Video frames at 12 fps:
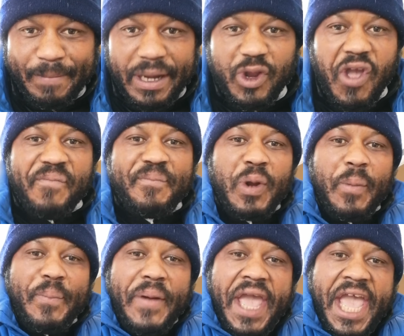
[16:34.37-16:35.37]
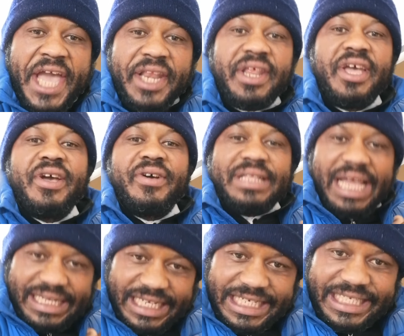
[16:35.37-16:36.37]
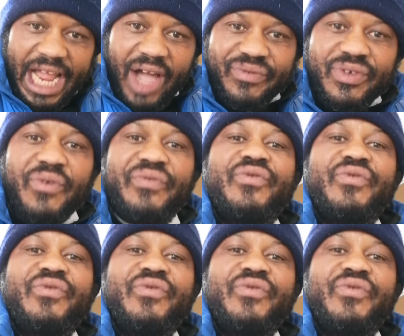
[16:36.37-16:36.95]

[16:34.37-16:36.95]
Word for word: But you have prepared that interview